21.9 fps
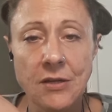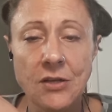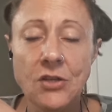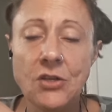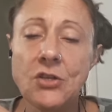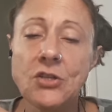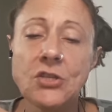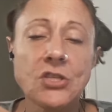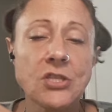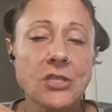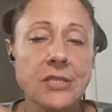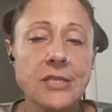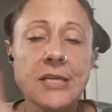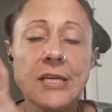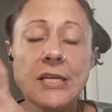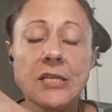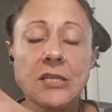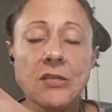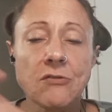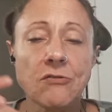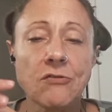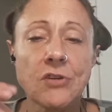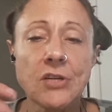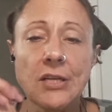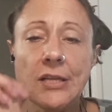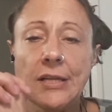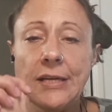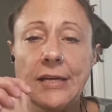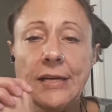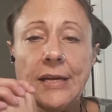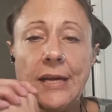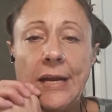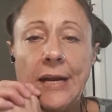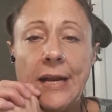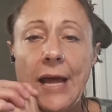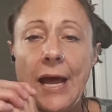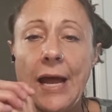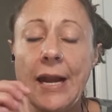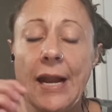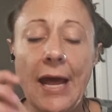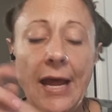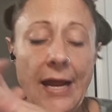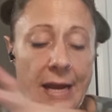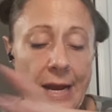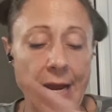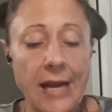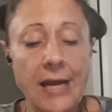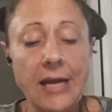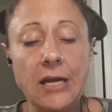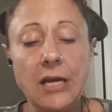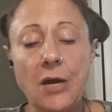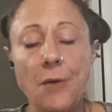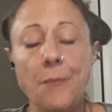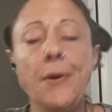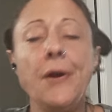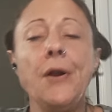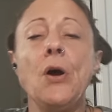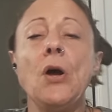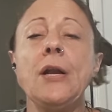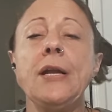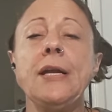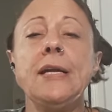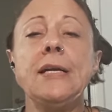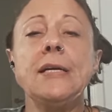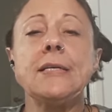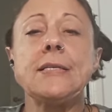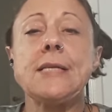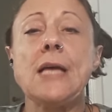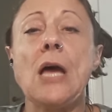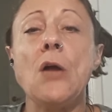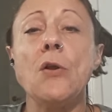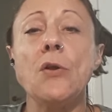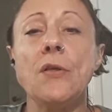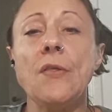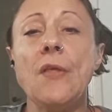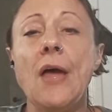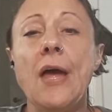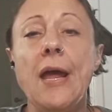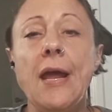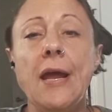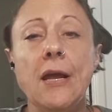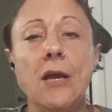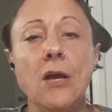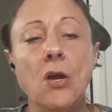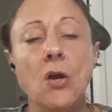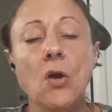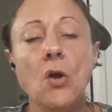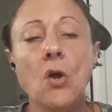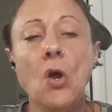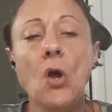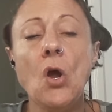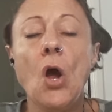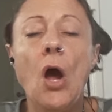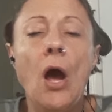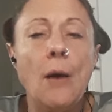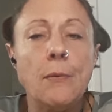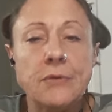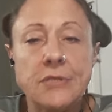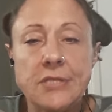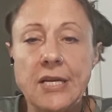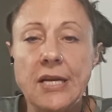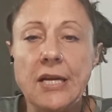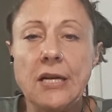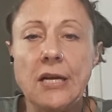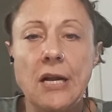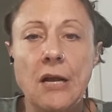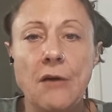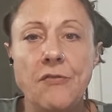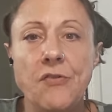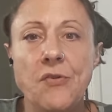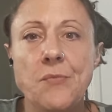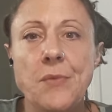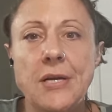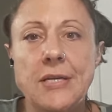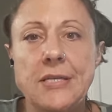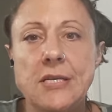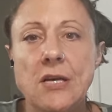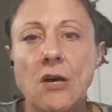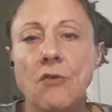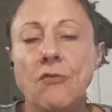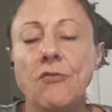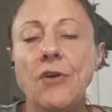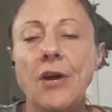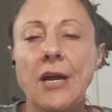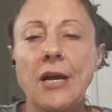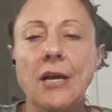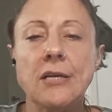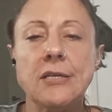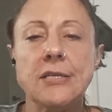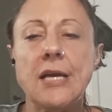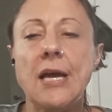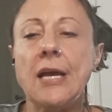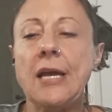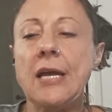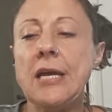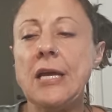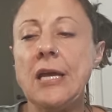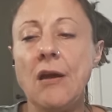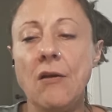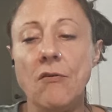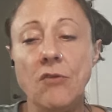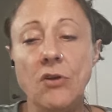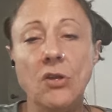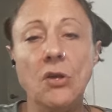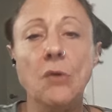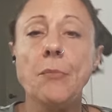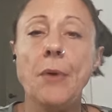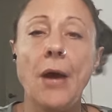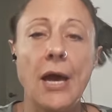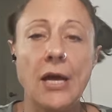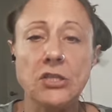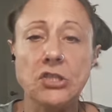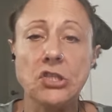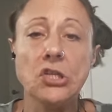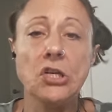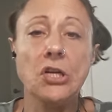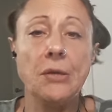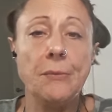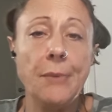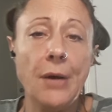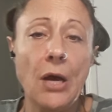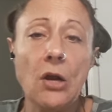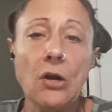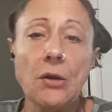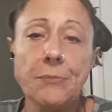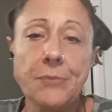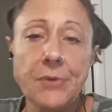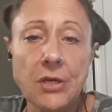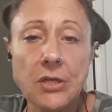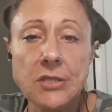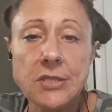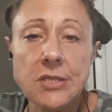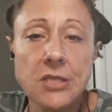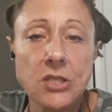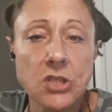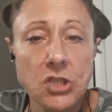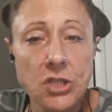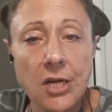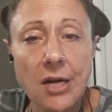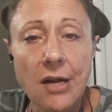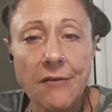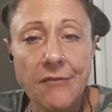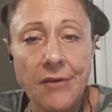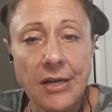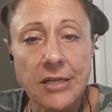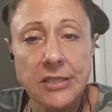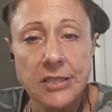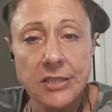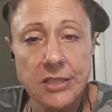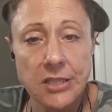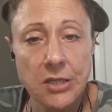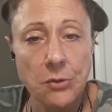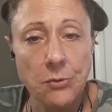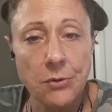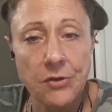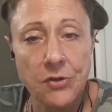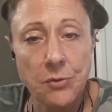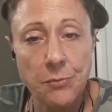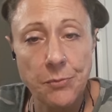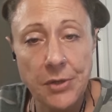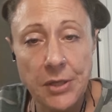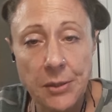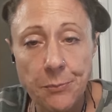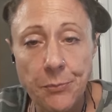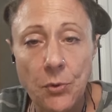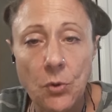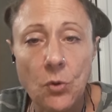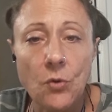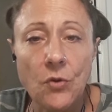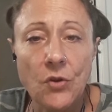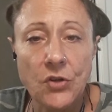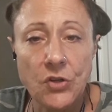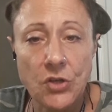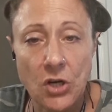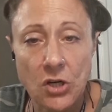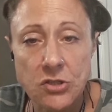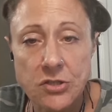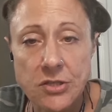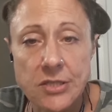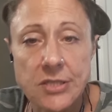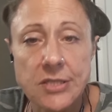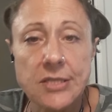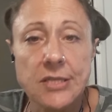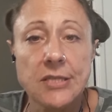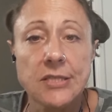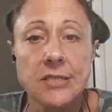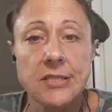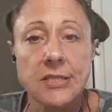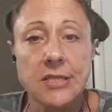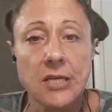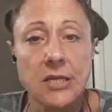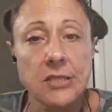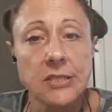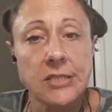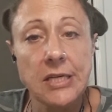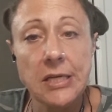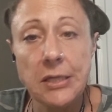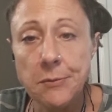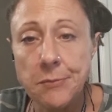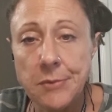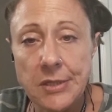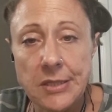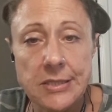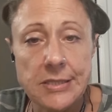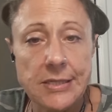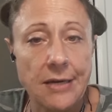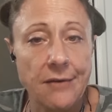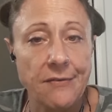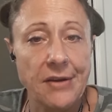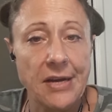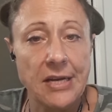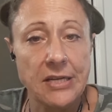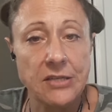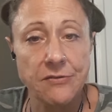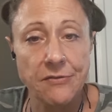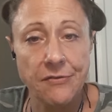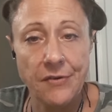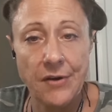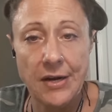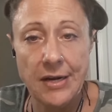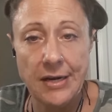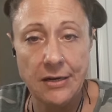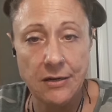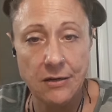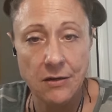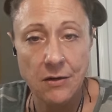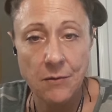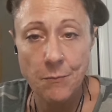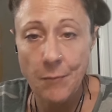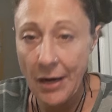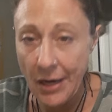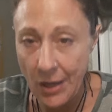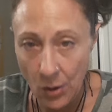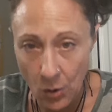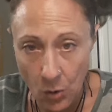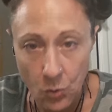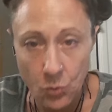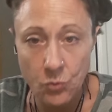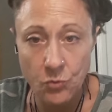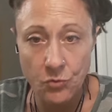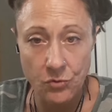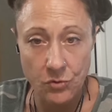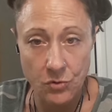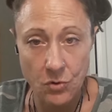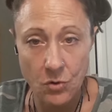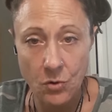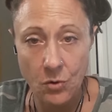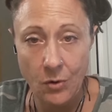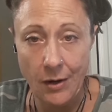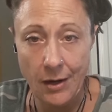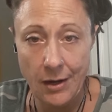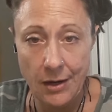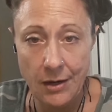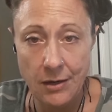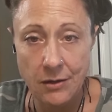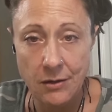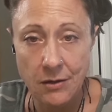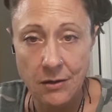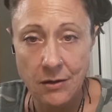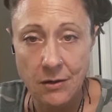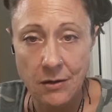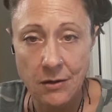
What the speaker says: you just need to really, and I hate coming on here sounding like I'm standing up for myself, right? Because I can get really passionate about it because of the shit I've had to deal with. The people, the narcissists, the demons I've had to fight. My own, okay?